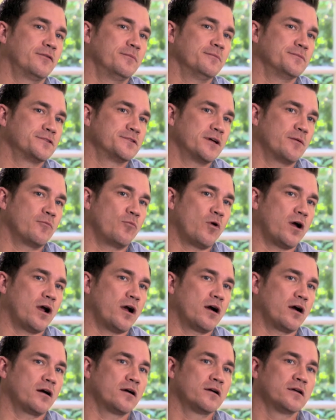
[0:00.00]
from
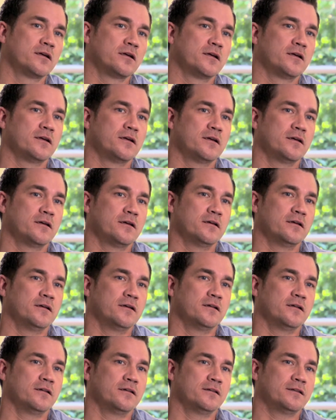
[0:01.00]
somewhere
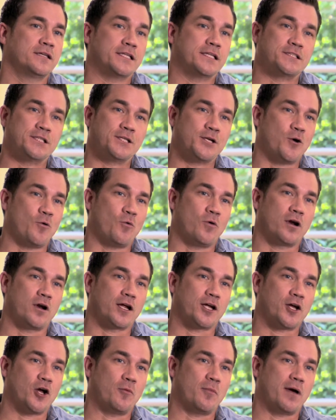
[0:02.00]
that you don't want
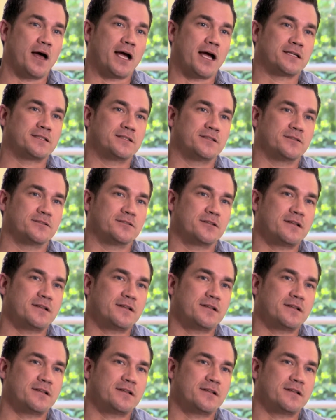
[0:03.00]
to go back to.